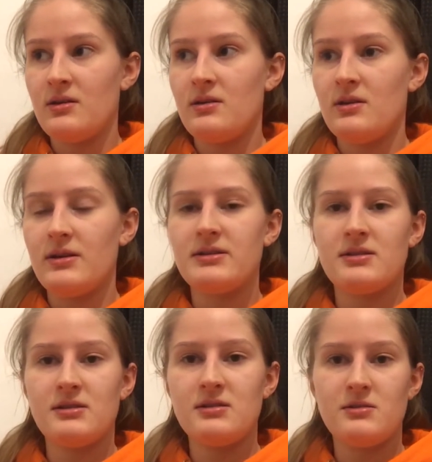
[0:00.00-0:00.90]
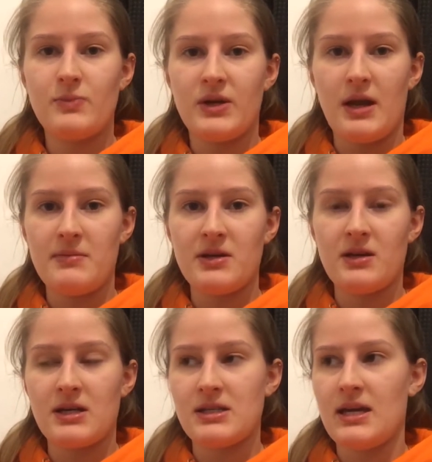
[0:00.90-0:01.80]
Is this pandemic
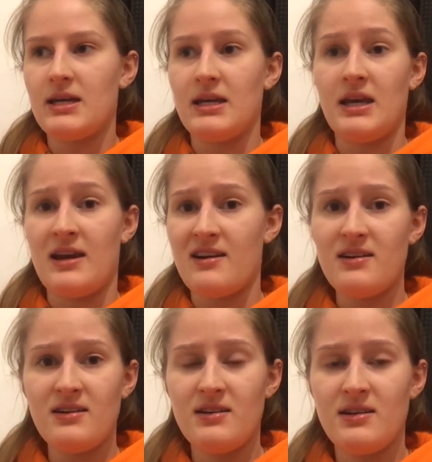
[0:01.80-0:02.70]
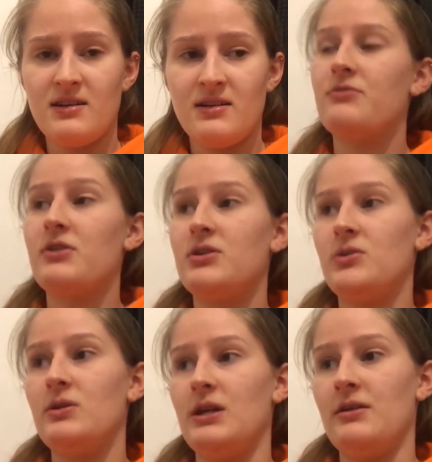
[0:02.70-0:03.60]
gonna take a year? If I do
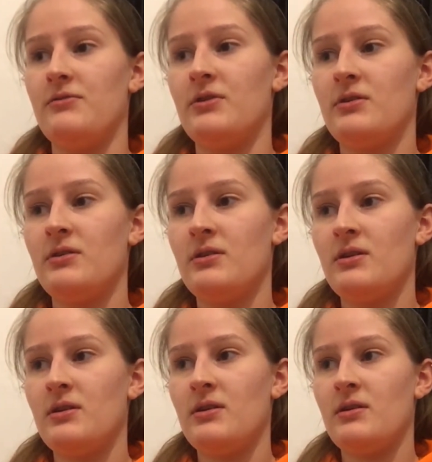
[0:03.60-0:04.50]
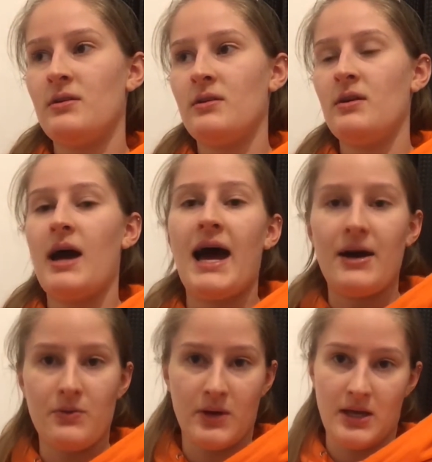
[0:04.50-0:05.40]
leave, how
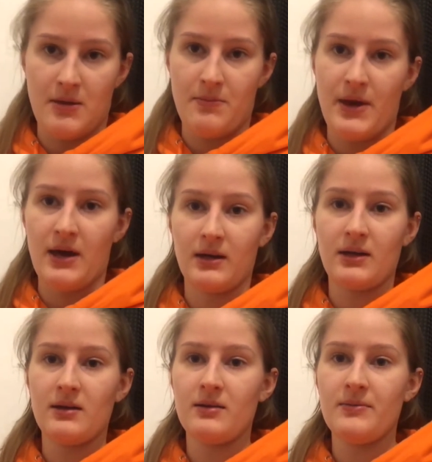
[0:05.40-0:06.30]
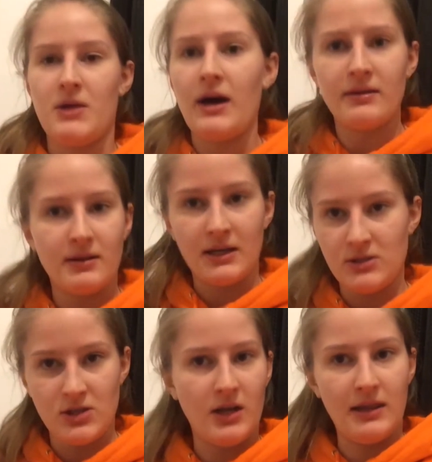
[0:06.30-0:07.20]
do I get back? I'm not like
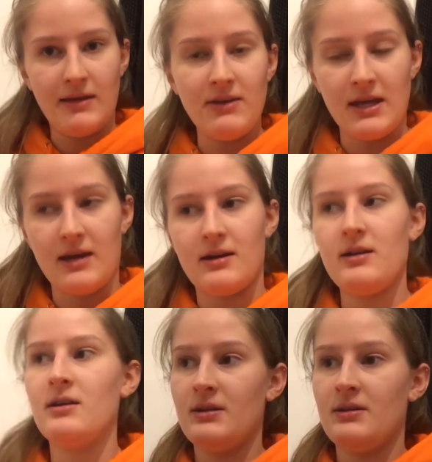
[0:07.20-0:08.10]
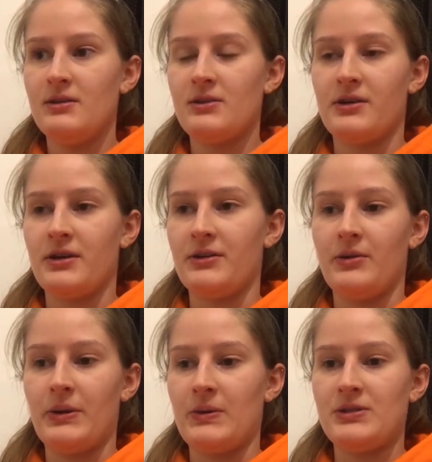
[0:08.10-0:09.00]
done living here. It's hard not
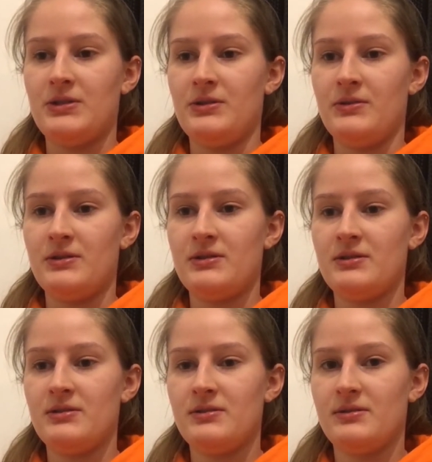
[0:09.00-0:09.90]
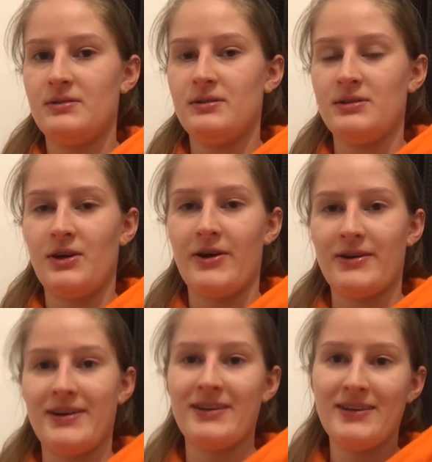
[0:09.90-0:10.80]
knowing what to do. It's hard
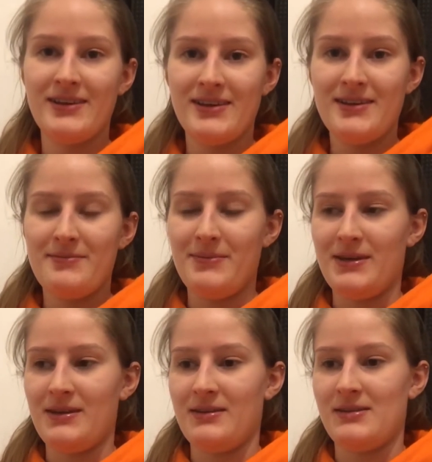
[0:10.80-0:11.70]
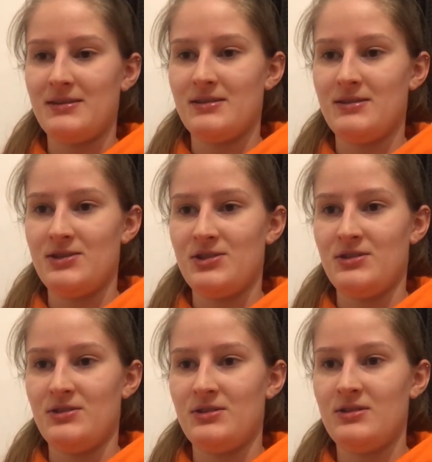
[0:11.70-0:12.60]
making these
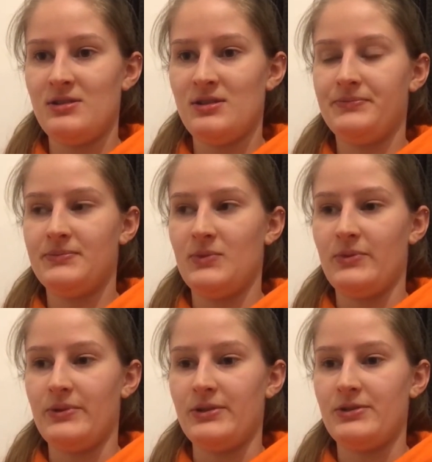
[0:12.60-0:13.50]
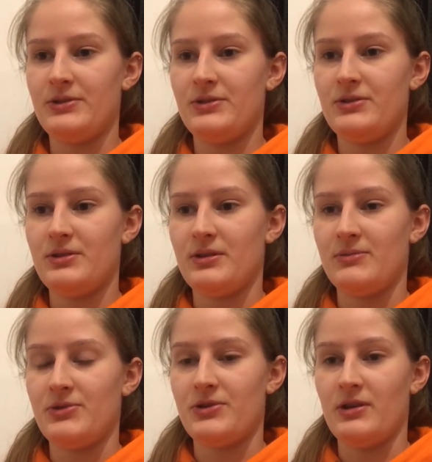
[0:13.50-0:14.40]
decisions, which I'm
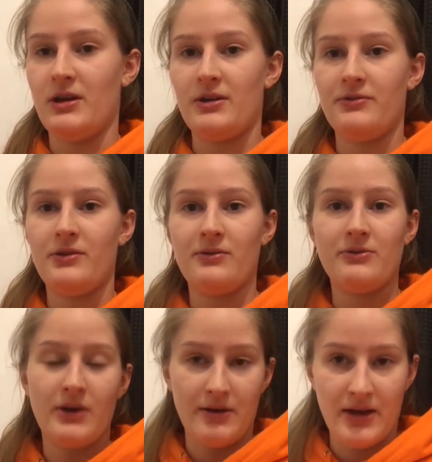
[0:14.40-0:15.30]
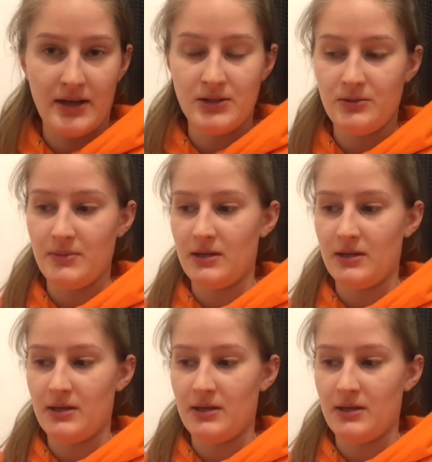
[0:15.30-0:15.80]
sure a lot of you have had to make